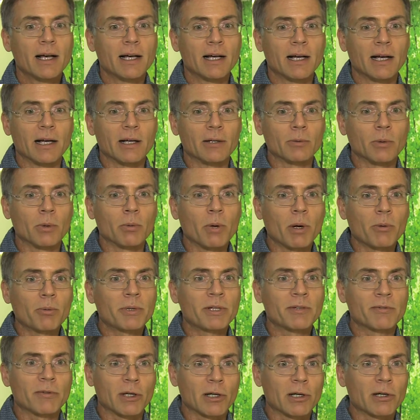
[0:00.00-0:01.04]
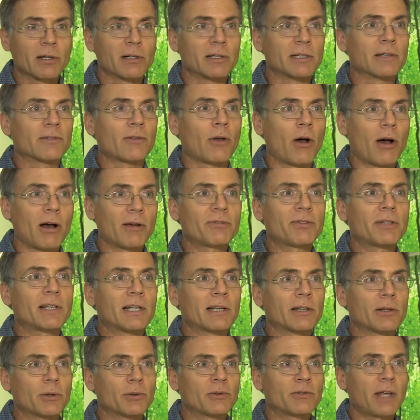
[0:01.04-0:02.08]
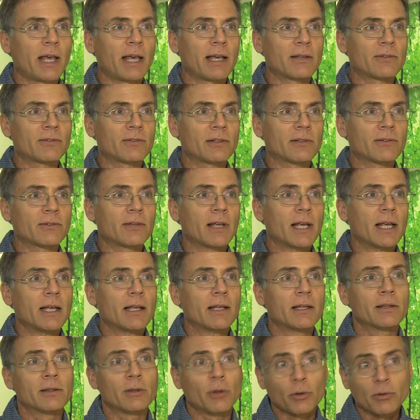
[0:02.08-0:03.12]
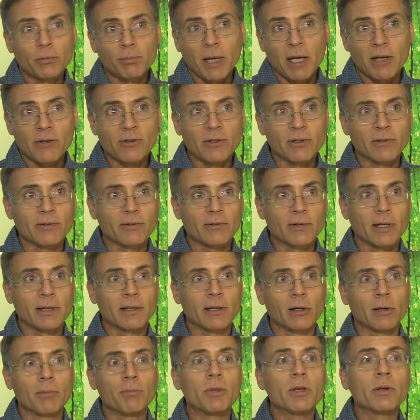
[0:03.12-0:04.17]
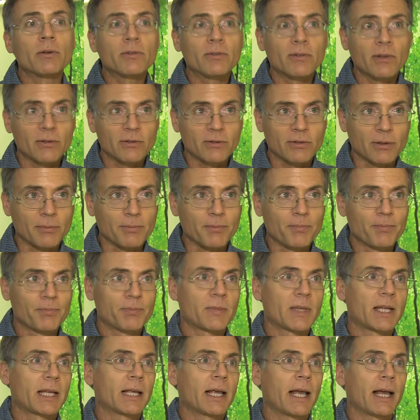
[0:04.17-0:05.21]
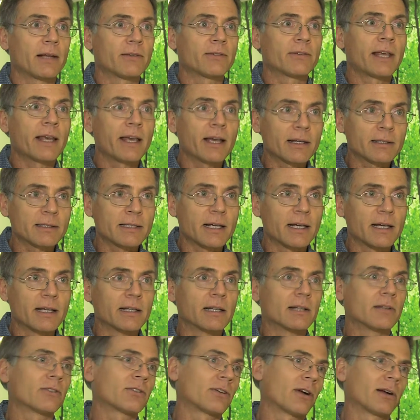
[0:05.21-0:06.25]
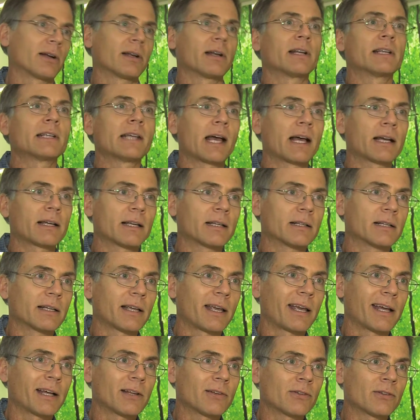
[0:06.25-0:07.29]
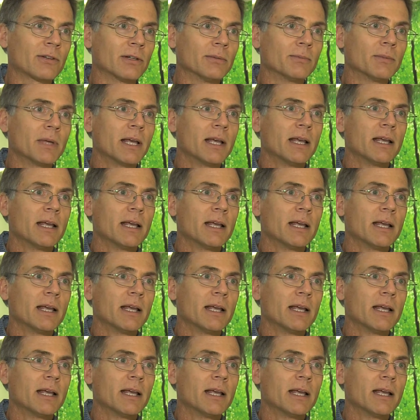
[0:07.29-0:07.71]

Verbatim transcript: Uh, well, what we've learned is often in those cases, those patients, their immune system has kicked in and started attacking the cancer.